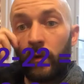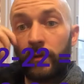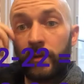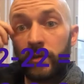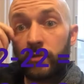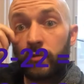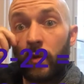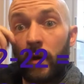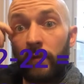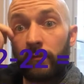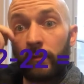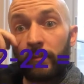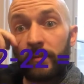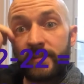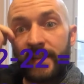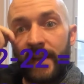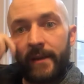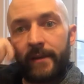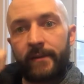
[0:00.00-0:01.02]
What does 12
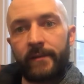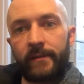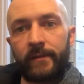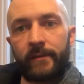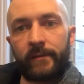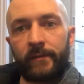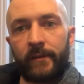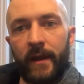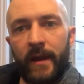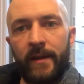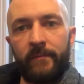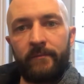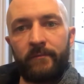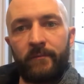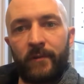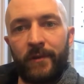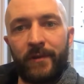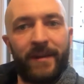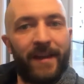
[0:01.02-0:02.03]
represent, right?
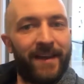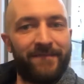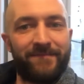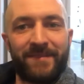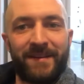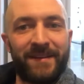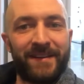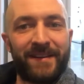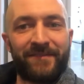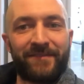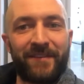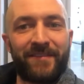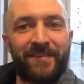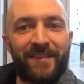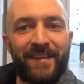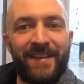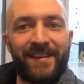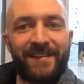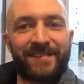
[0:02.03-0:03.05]
Well, you have many
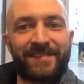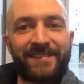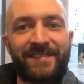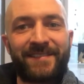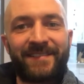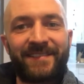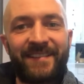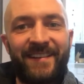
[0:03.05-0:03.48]
different things.